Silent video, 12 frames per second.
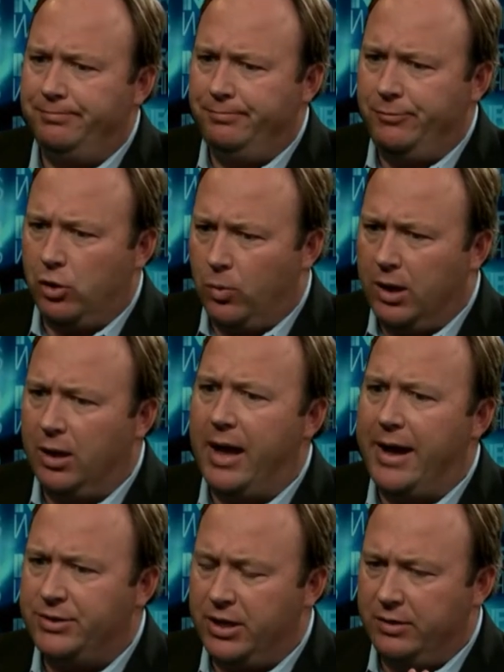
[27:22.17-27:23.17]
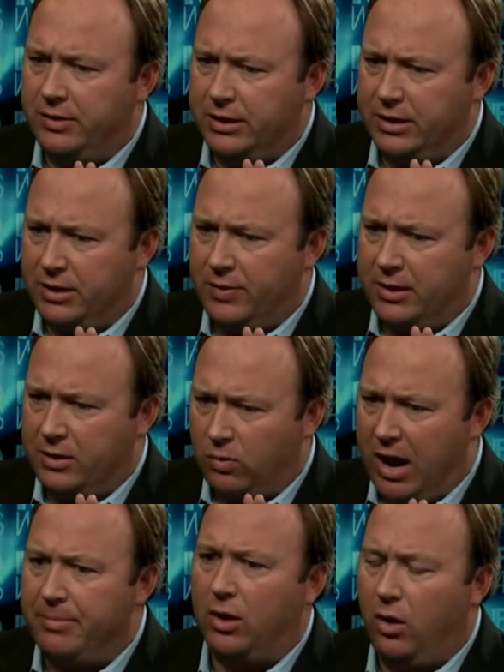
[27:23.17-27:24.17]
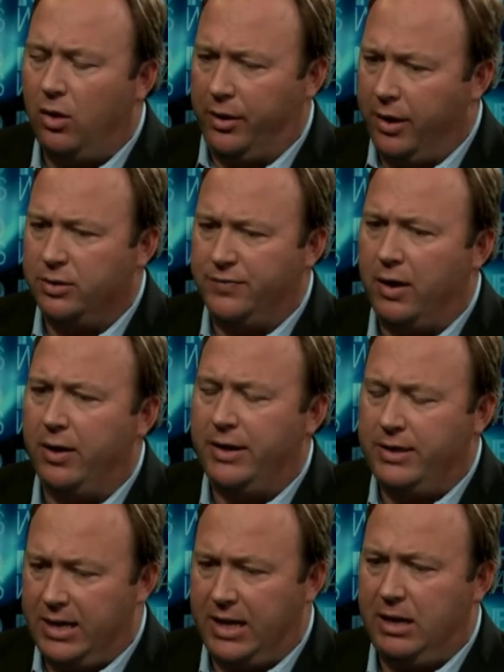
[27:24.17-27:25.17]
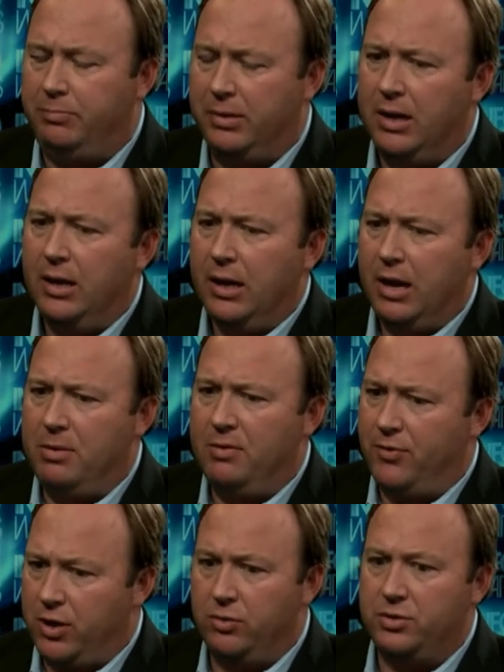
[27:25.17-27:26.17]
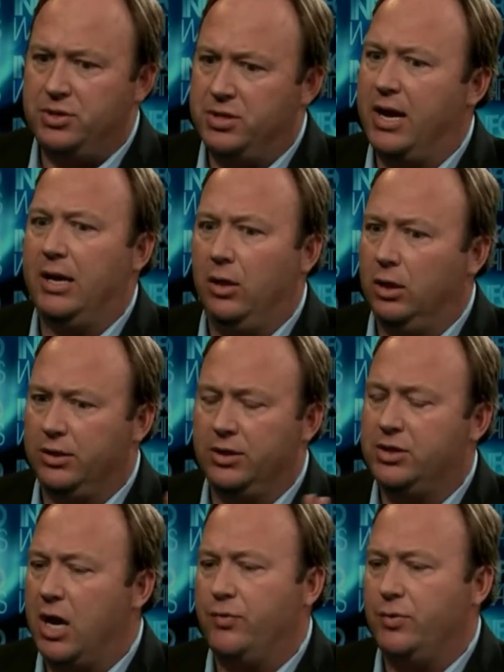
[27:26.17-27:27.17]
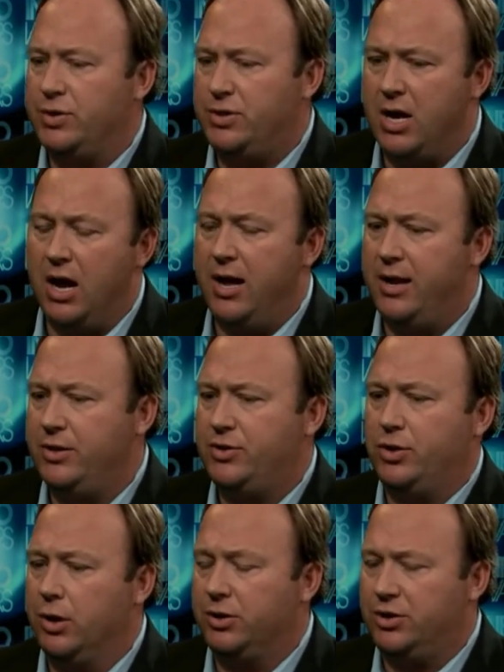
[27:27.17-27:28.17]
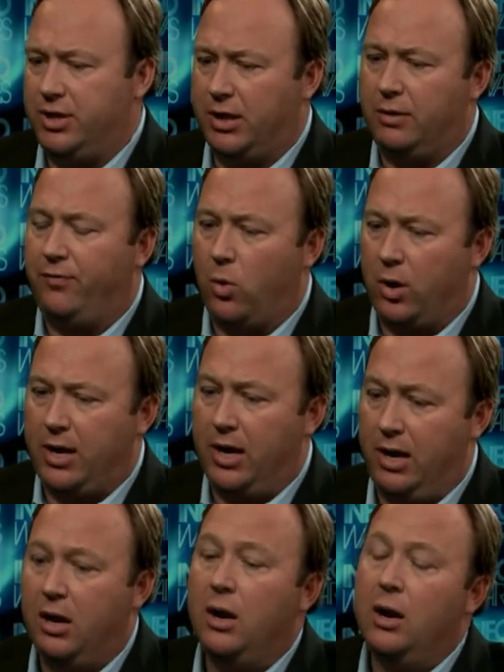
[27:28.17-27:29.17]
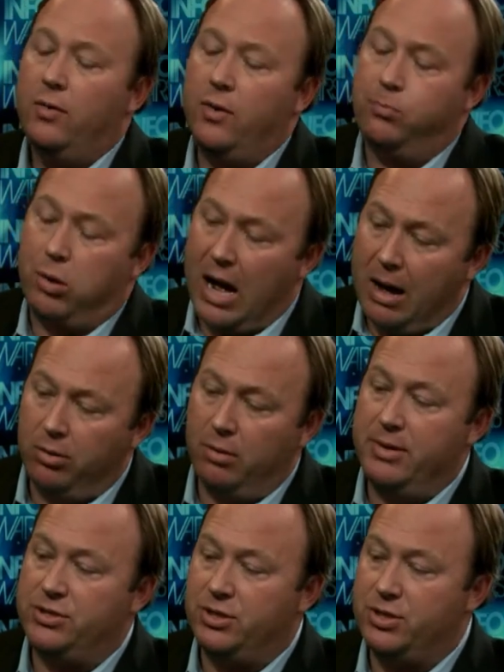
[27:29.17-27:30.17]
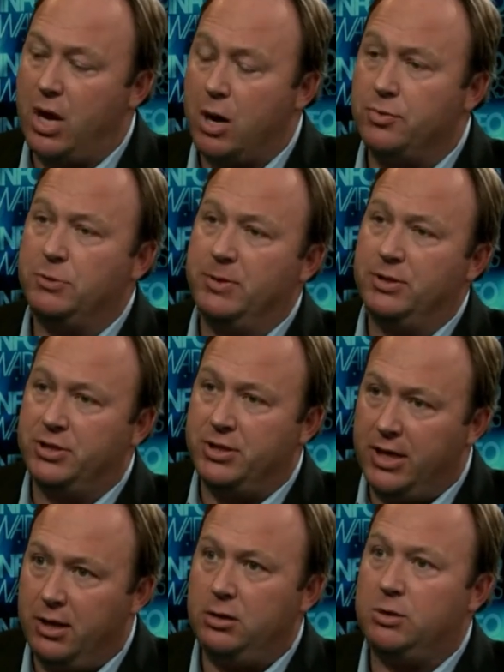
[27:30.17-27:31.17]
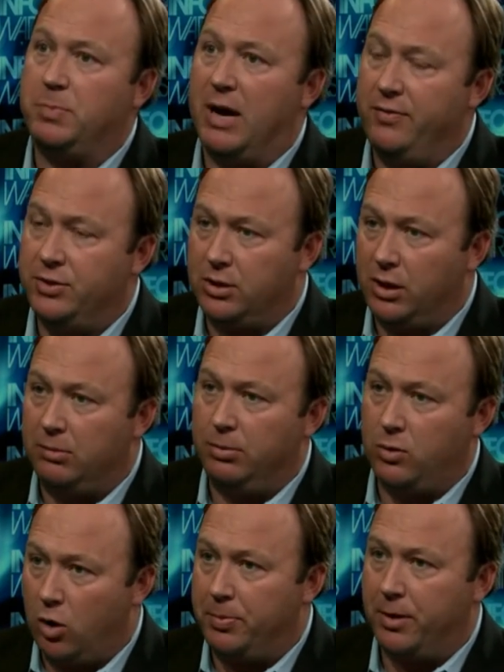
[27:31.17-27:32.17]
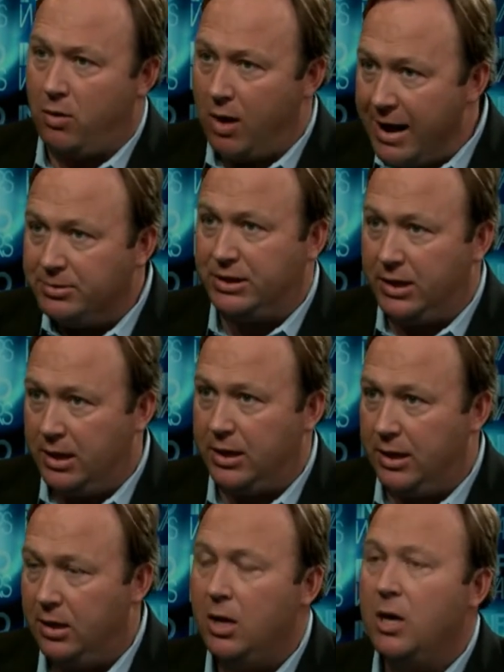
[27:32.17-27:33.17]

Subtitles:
you're realizing that the rabbit hole goes very deep. I mean, for you to say, look, this country's done, it's cooked, stick a fork in it. The problem is this country's been seized by this global corporate crime syndicate